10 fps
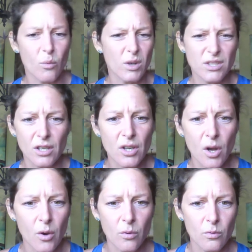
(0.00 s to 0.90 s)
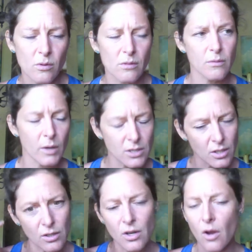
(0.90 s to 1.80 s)
Was
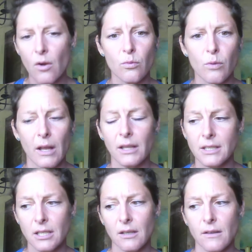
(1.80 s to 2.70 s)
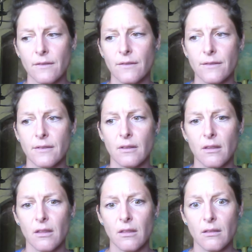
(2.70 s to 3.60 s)
there no relative...
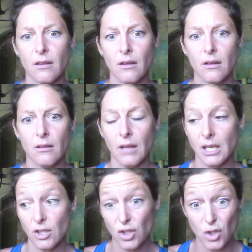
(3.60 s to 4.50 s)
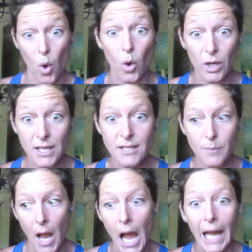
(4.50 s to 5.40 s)
like stories
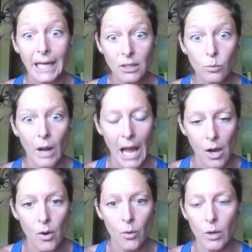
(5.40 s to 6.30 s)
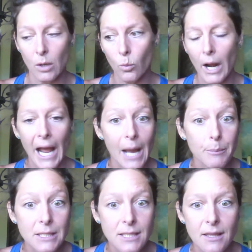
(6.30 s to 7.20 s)
behind how and what
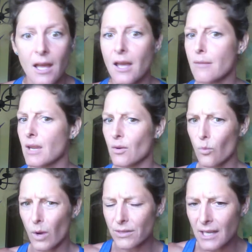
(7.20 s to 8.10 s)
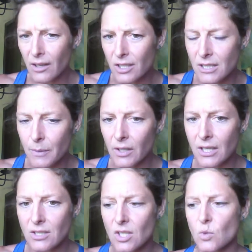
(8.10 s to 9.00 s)
happened to them and what their
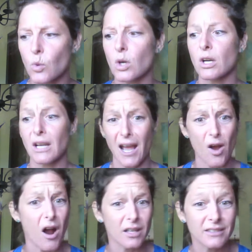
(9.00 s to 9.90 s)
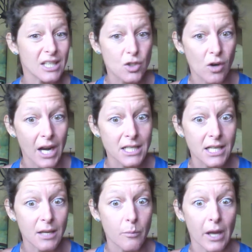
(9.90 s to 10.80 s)
experiences were and how hard they tried to
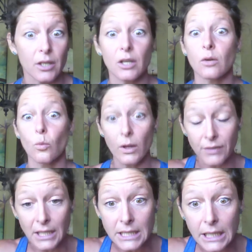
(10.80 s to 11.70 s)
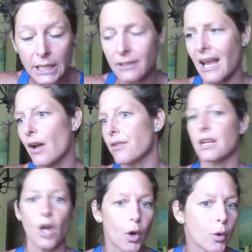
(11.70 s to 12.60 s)
get better and what they did and how they
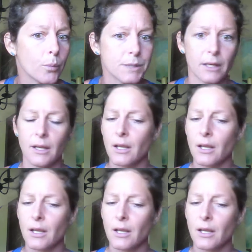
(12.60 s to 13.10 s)
coped?